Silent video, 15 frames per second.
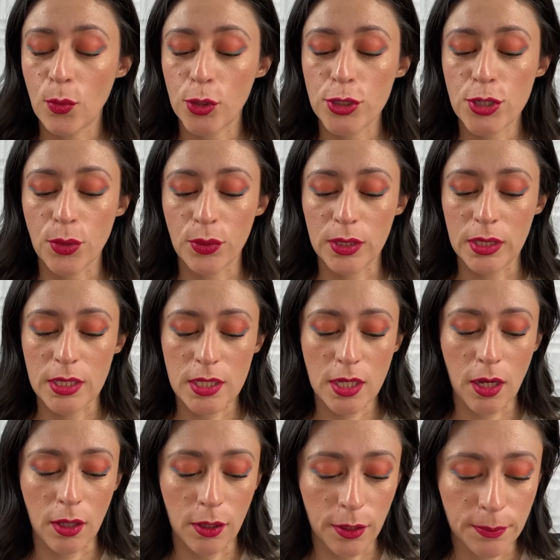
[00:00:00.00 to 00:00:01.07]
more so with this
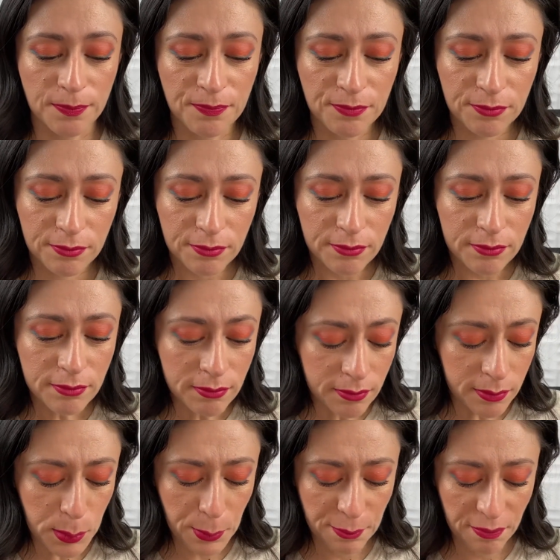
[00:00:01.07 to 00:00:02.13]
color.
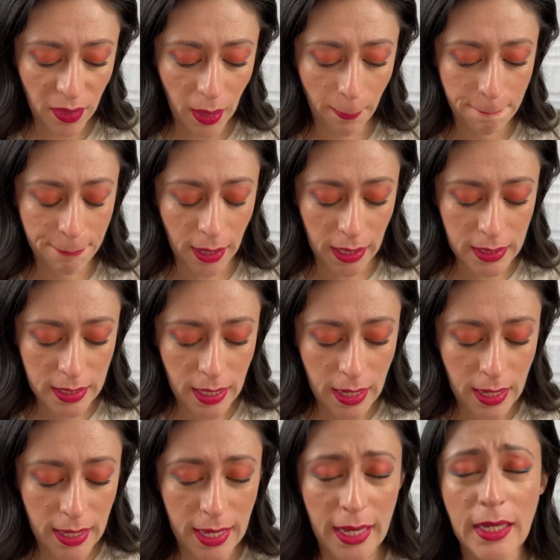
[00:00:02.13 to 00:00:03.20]
But
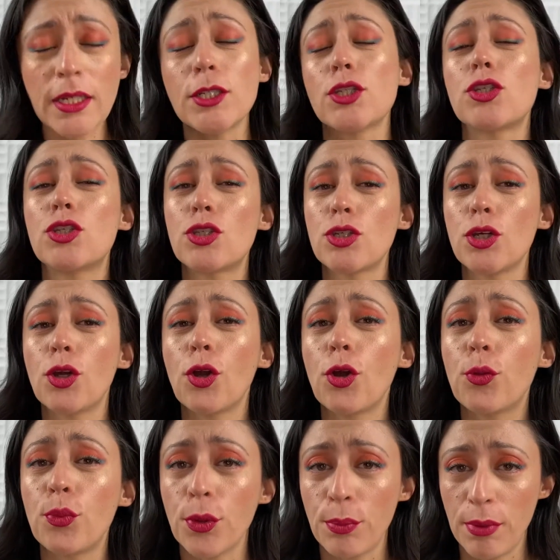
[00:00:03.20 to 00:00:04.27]
it is
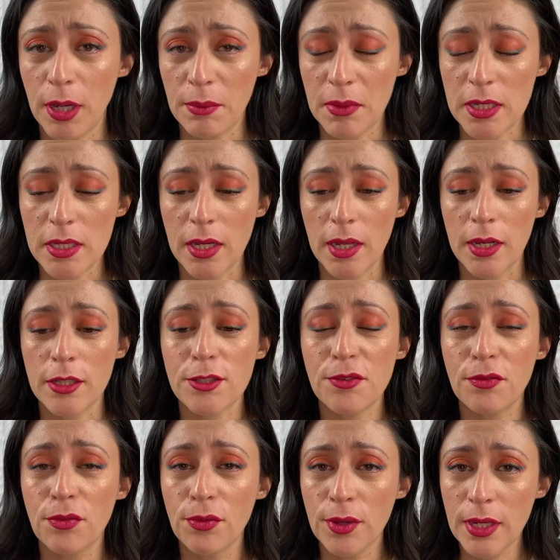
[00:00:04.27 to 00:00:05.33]
super pigmented. It's
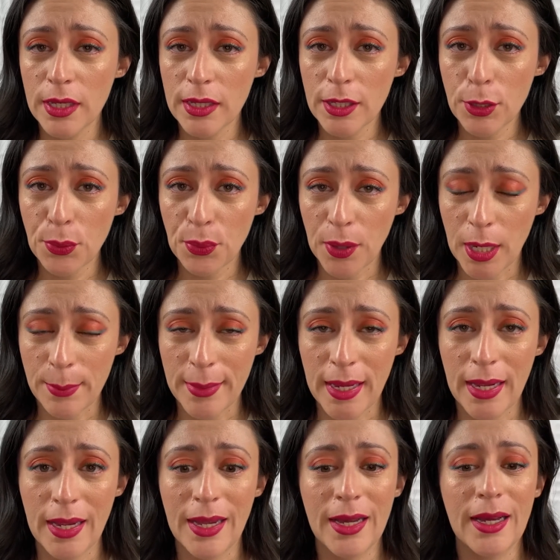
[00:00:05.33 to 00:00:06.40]
really
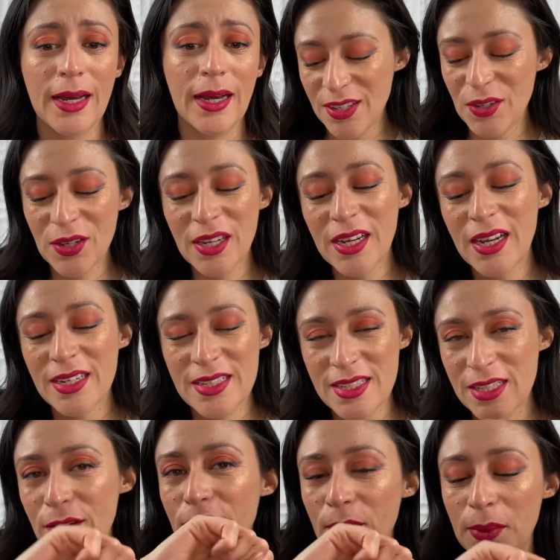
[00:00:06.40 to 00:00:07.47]
creamy. You can kind of
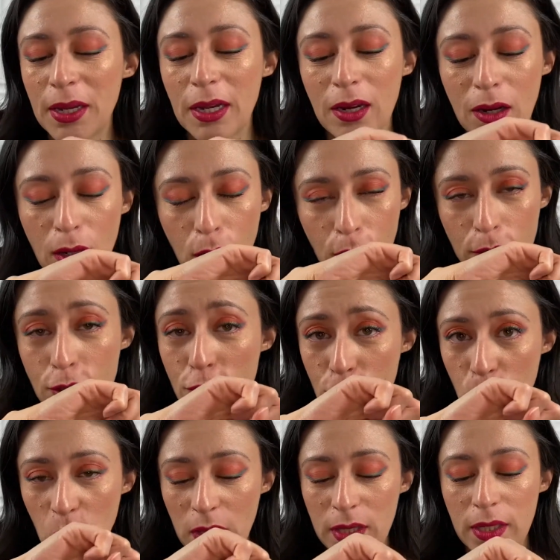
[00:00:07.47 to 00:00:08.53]
see from here,
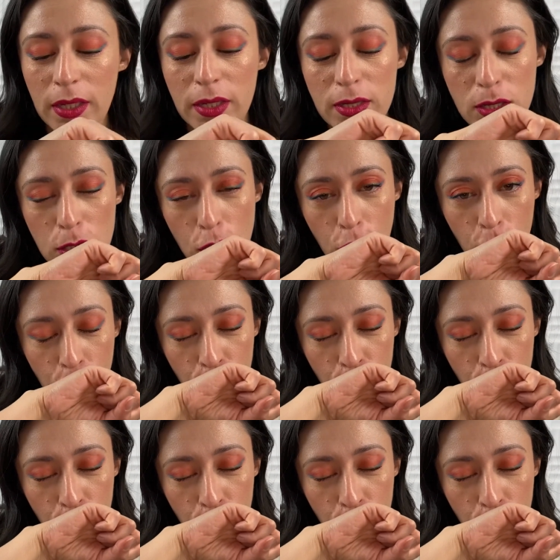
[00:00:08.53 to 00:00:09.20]
just one kiss,